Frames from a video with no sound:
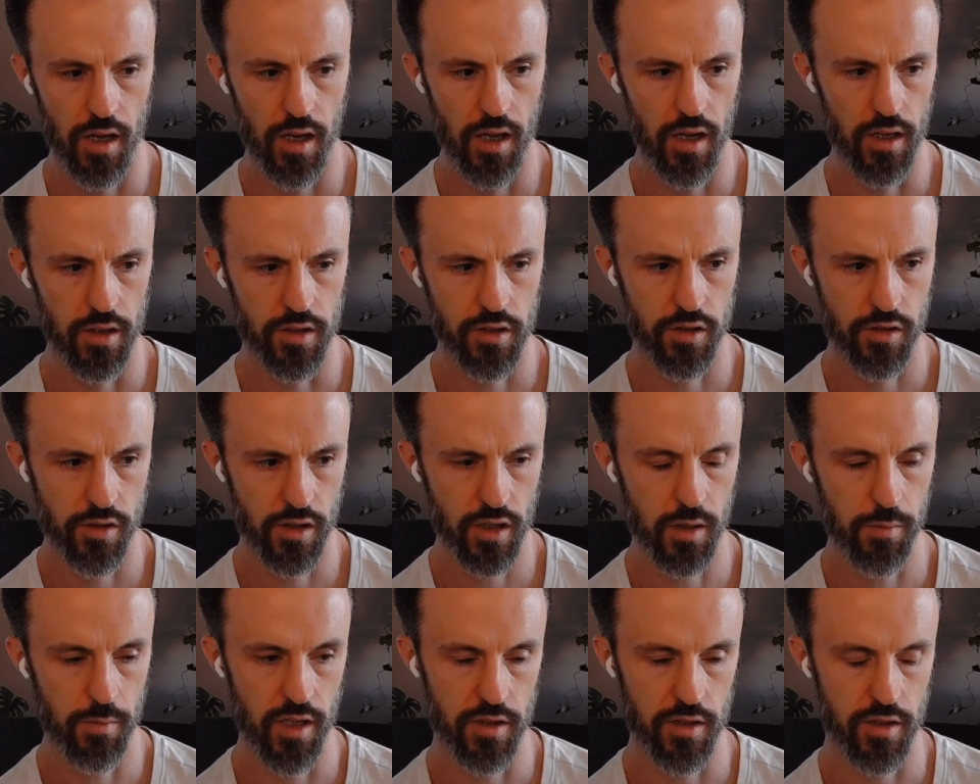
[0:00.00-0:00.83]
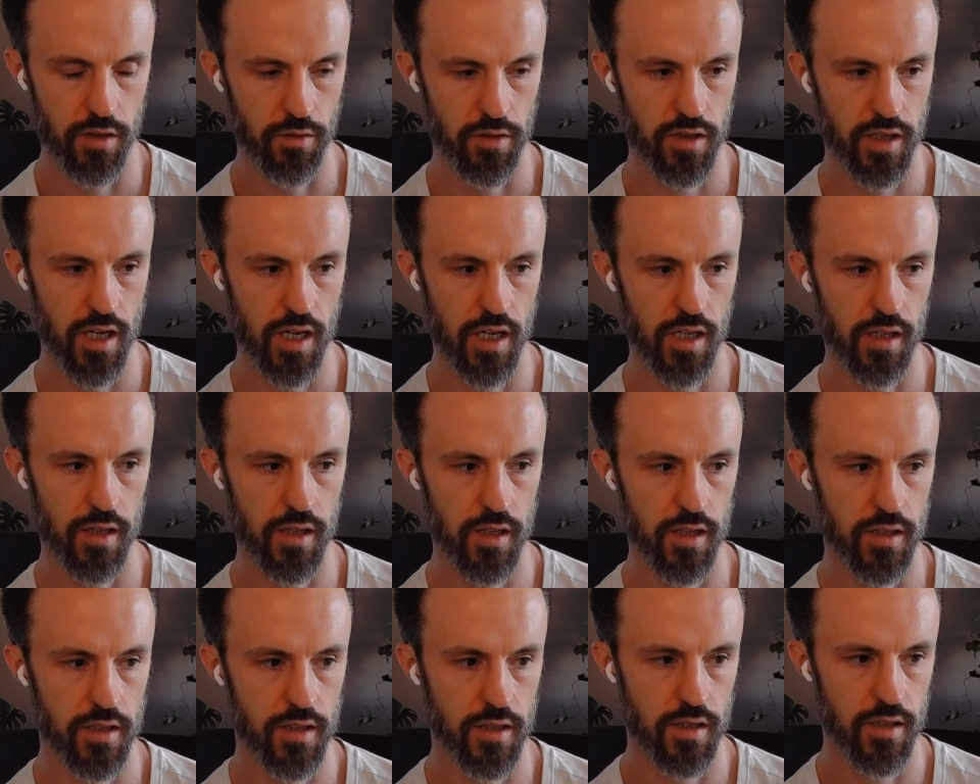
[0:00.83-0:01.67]
It struck me as you're saying
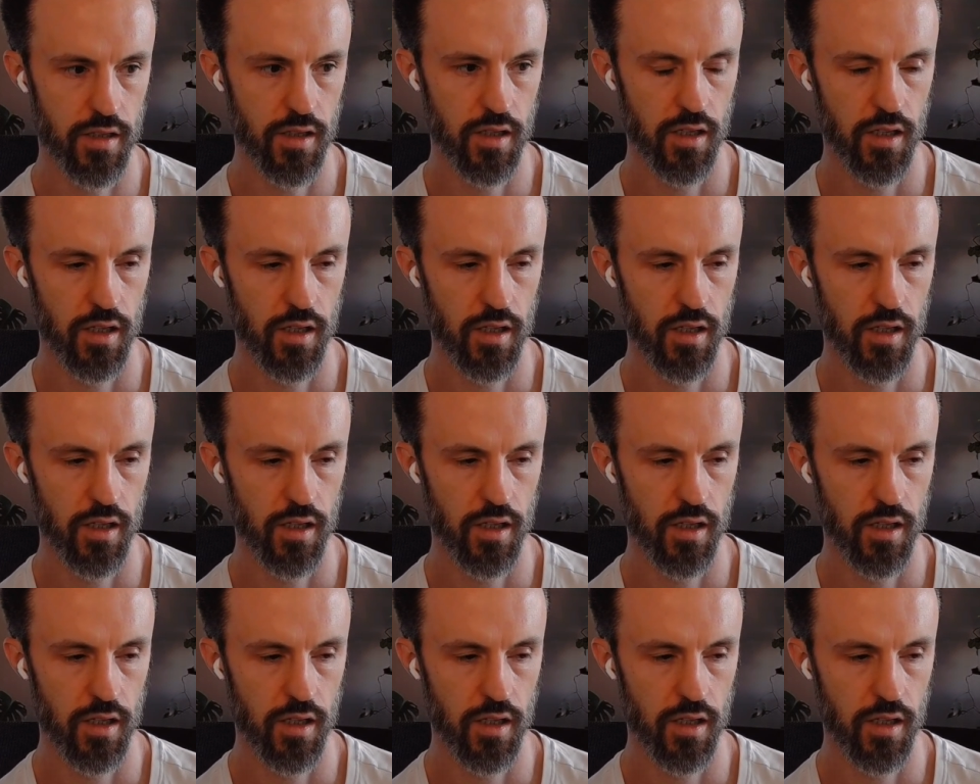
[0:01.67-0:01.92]
this,